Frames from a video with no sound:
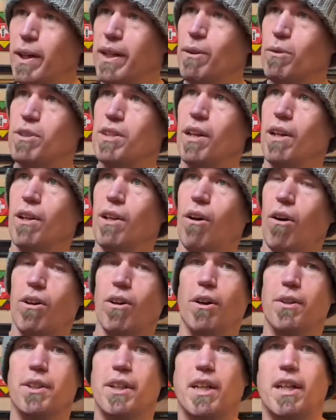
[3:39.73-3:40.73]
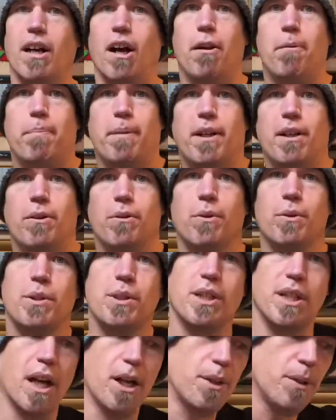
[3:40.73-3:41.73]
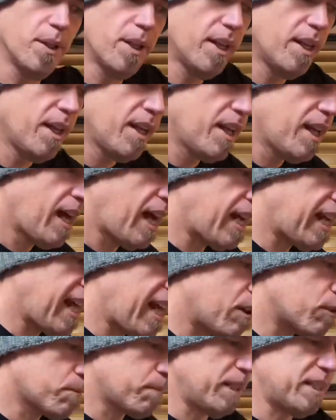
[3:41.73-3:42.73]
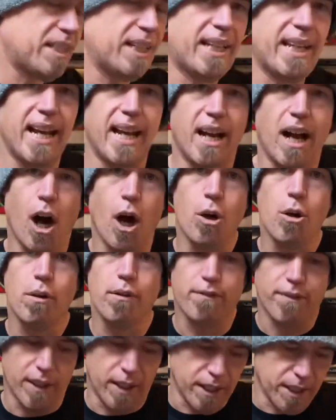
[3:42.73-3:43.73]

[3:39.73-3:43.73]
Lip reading: to lock on the coping and also allowed me to get over